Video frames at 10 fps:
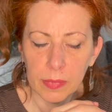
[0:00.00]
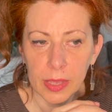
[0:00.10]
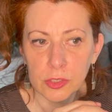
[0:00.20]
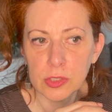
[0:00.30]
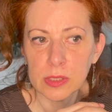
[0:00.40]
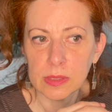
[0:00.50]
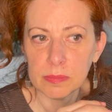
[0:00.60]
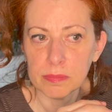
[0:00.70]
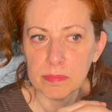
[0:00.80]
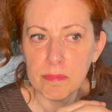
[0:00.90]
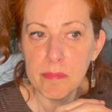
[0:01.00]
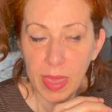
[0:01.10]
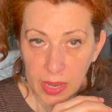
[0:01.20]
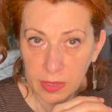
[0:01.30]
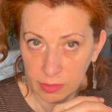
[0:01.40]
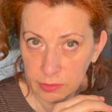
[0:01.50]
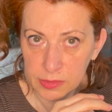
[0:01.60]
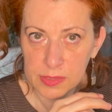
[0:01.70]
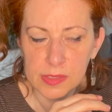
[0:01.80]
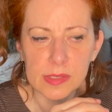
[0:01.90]
actually many
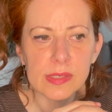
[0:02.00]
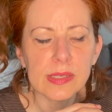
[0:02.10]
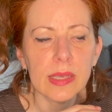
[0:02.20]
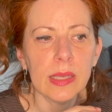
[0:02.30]
illnesses,